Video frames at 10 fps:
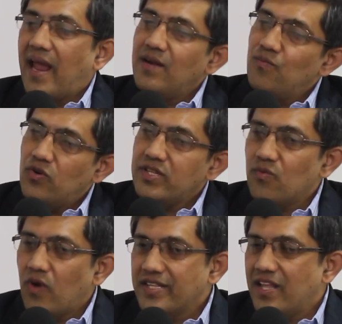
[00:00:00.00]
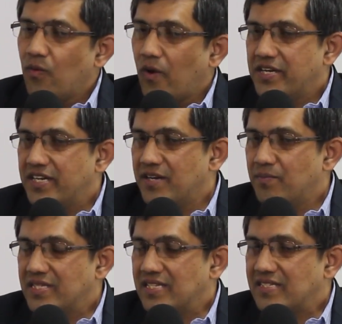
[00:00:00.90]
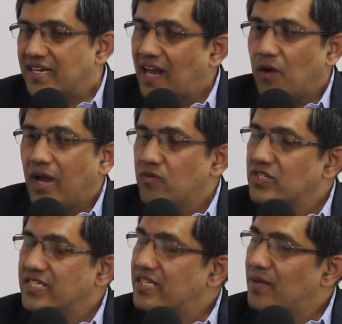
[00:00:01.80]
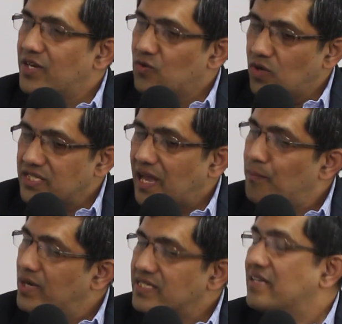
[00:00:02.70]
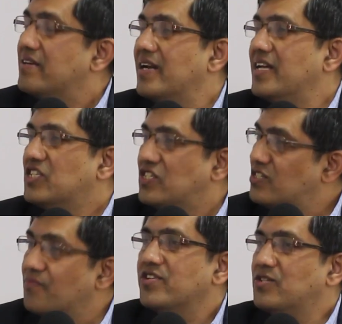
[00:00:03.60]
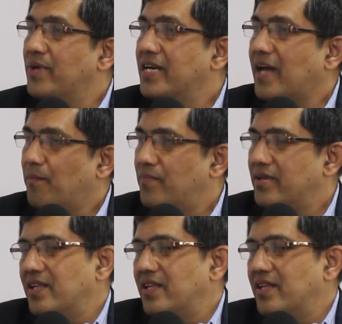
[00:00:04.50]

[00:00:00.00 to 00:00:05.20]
And more than what they wanted in business and how I would serve them, it was our personal relationship which built up,